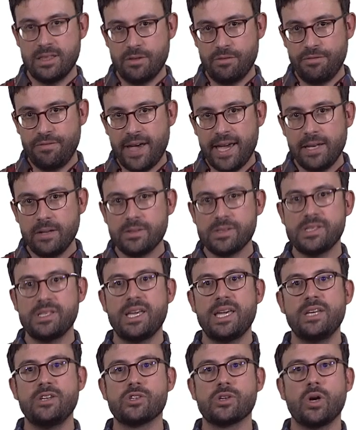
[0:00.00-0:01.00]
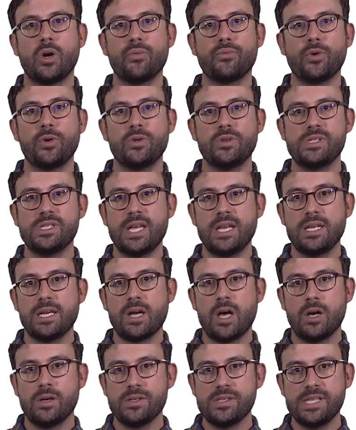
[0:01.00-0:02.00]
and the final stage of understanding
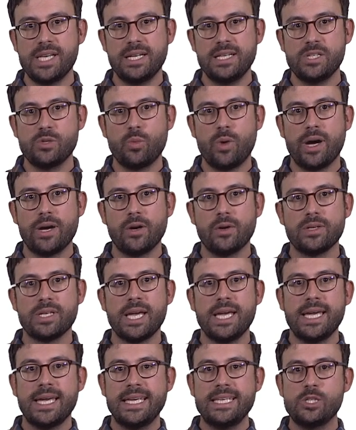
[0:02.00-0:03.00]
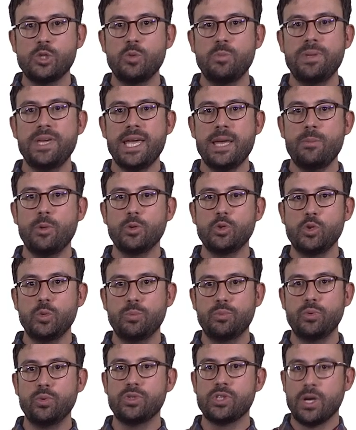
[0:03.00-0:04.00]
how a cell is wired is to be able to
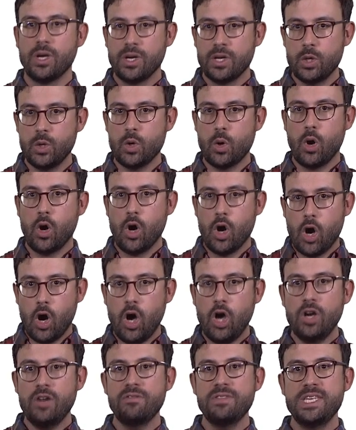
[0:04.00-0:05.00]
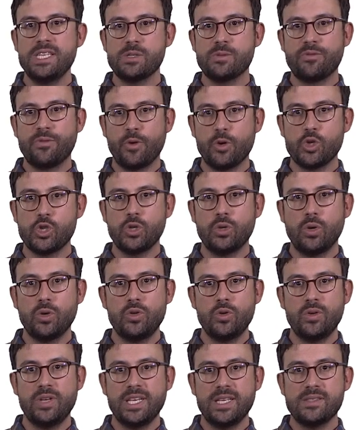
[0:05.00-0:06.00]
put you know, all of these functional
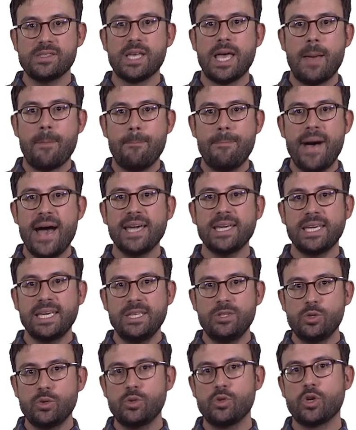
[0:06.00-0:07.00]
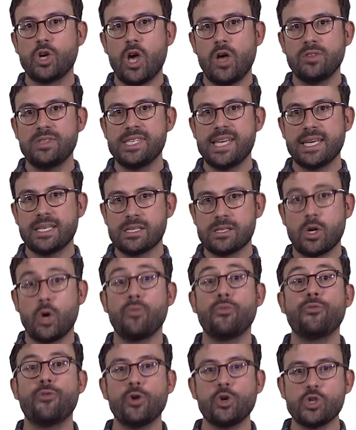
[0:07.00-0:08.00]
units back into the context
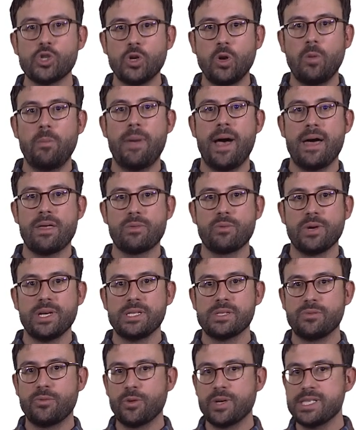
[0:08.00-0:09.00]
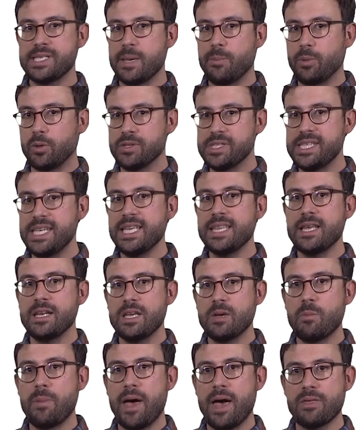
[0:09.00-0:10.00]
of functional pathways. For example,
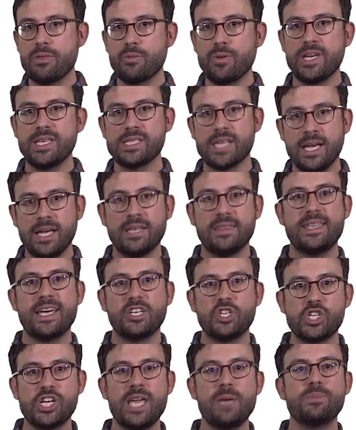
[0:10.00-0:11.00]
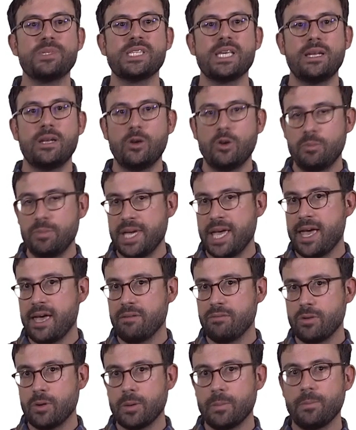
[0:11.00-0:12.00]
signaling pathways that shape cellular
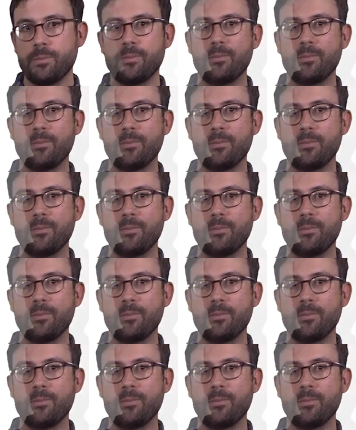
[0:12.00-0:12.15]
behavior.